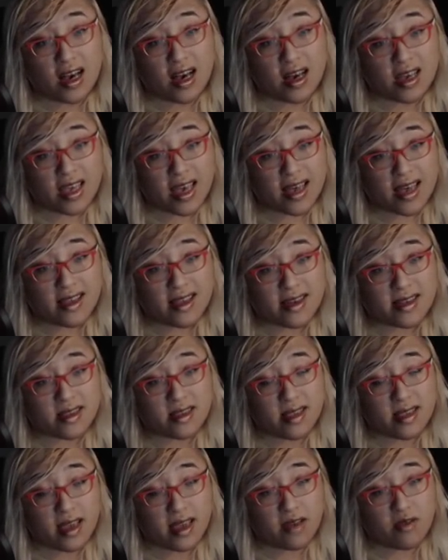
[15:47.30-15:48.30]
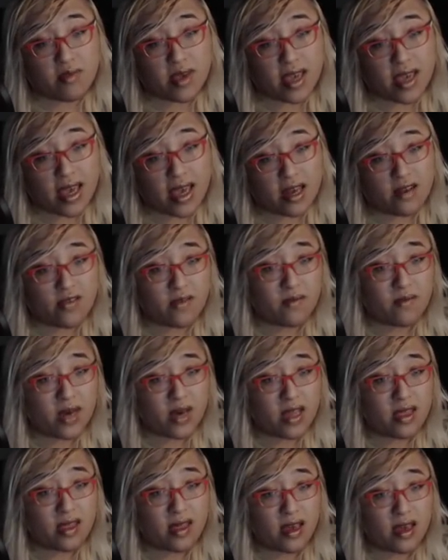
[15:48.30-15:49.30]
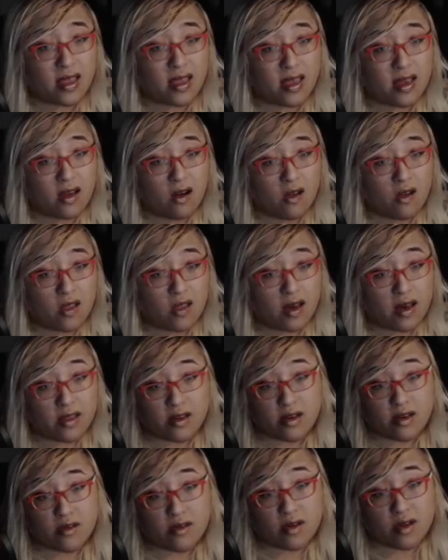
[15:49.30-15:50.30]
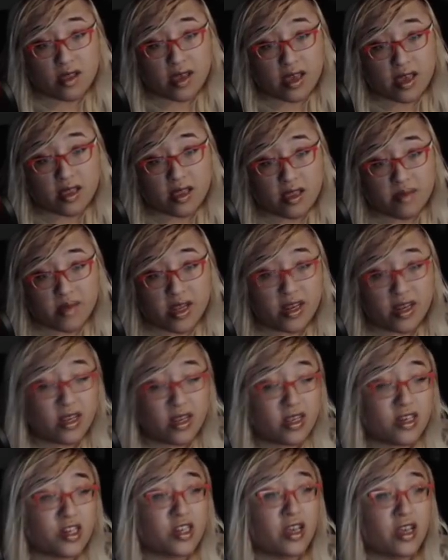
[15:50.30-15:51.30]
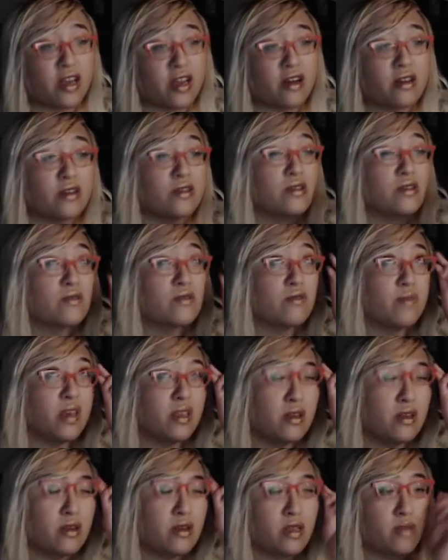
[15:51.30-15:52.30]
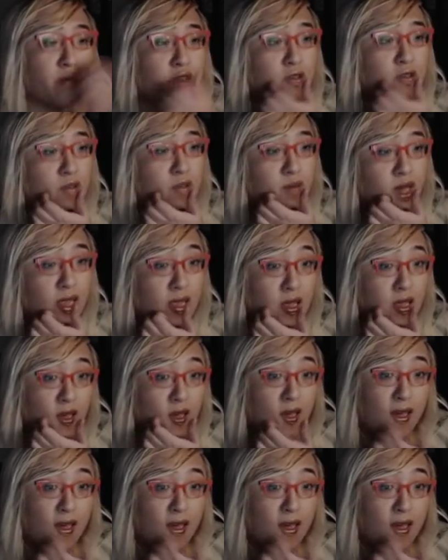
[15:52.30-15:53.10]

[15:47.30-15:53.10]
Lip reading: galas. They will be end of the month, and then all the other like limited edition characters will be during the middle of the month.